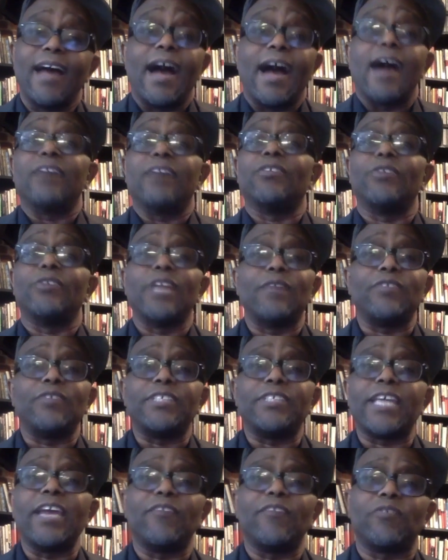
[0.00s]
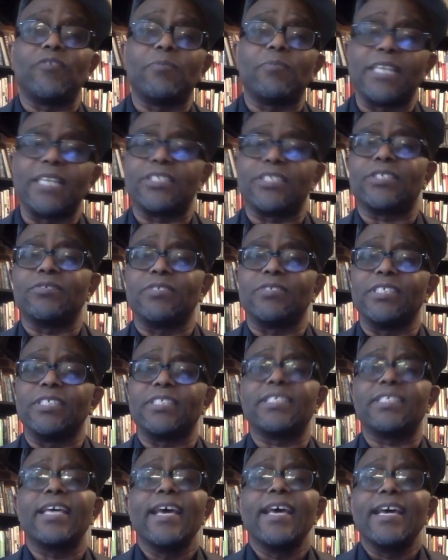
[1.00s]
I learn every day from my
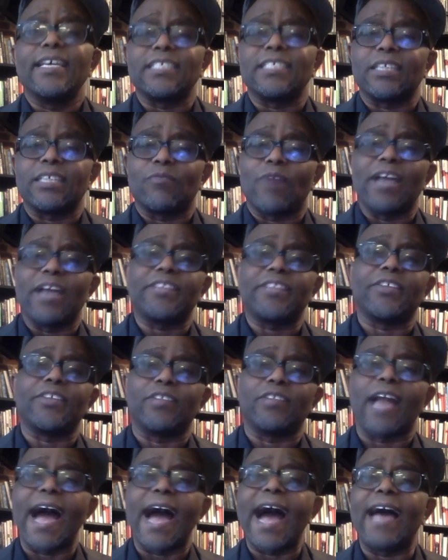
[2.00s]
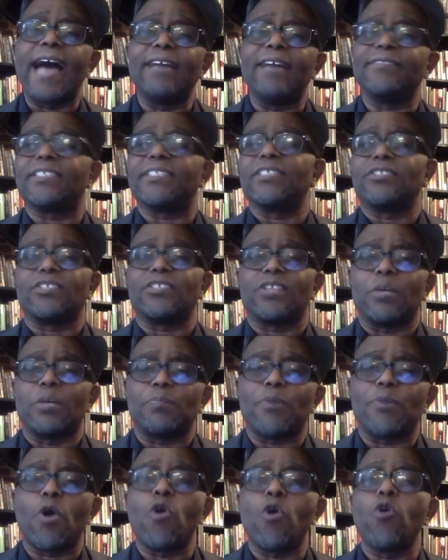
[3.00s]
students as they write their lives into their
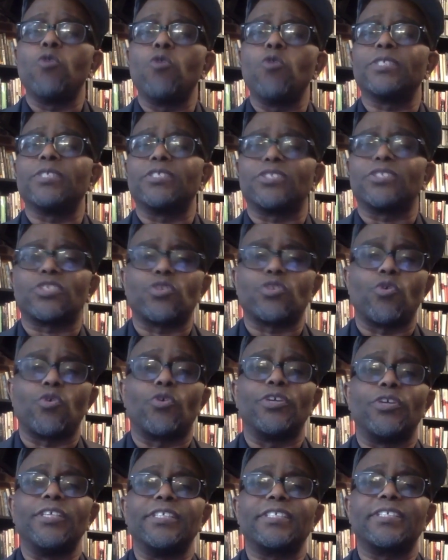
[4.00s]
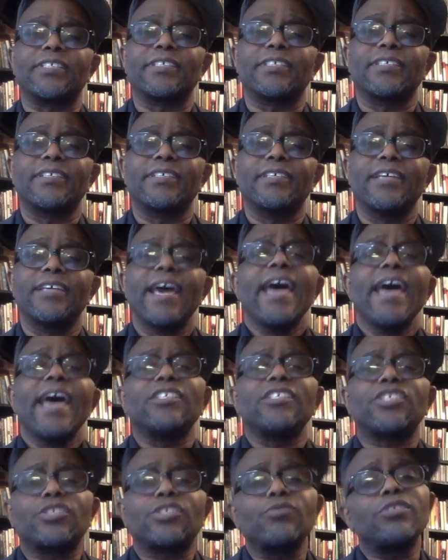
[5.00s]
poems and stories. And
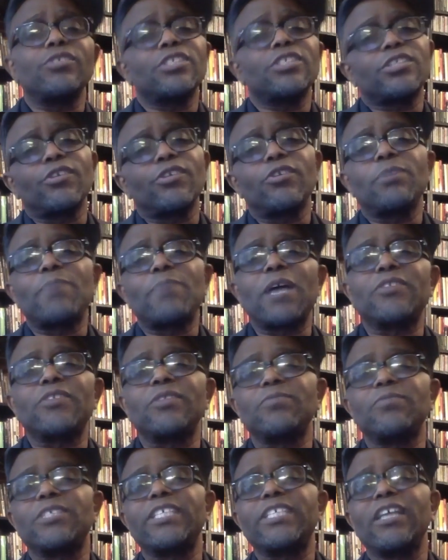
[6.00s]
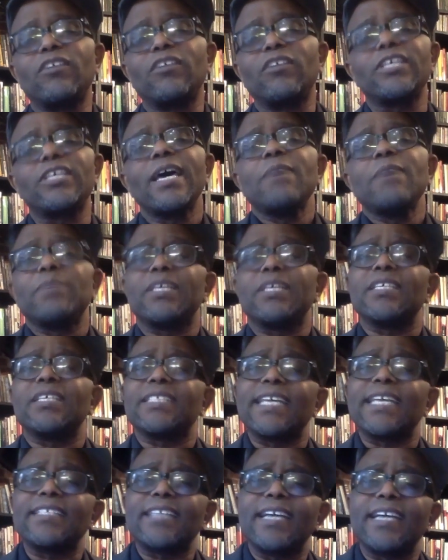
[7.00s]
the students learn about themselves
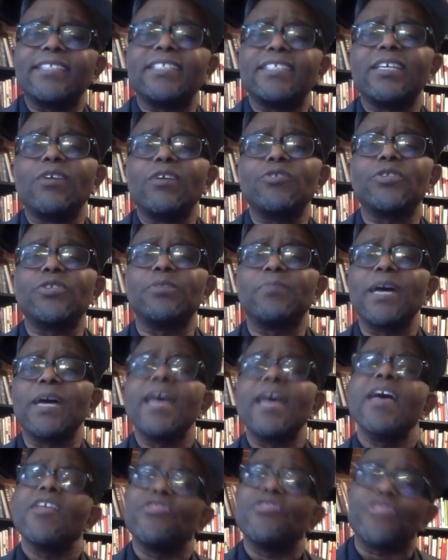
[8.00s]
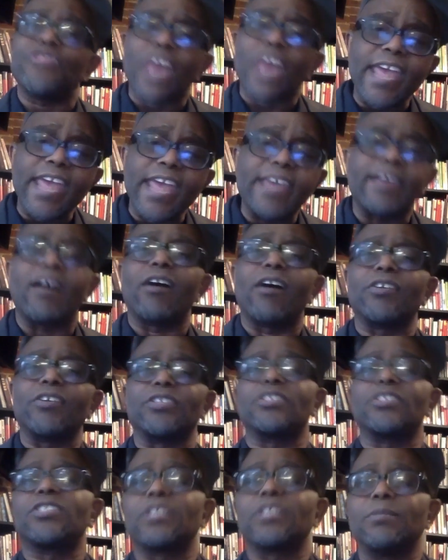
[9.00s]
because as I tell them, they are
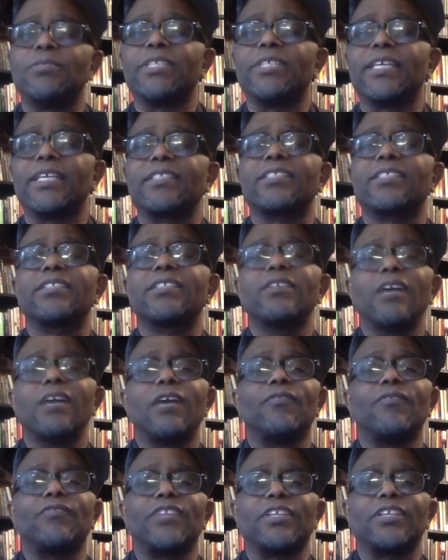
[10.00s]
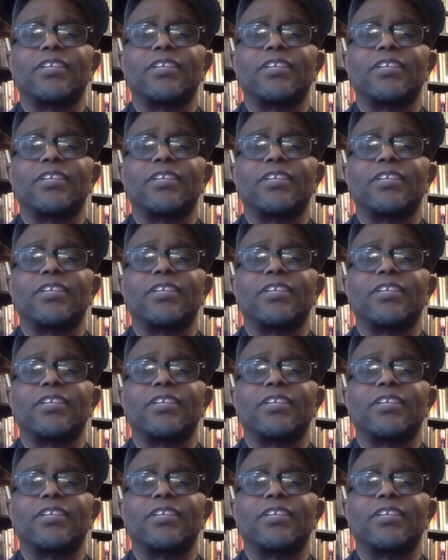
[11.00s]
the subjects of the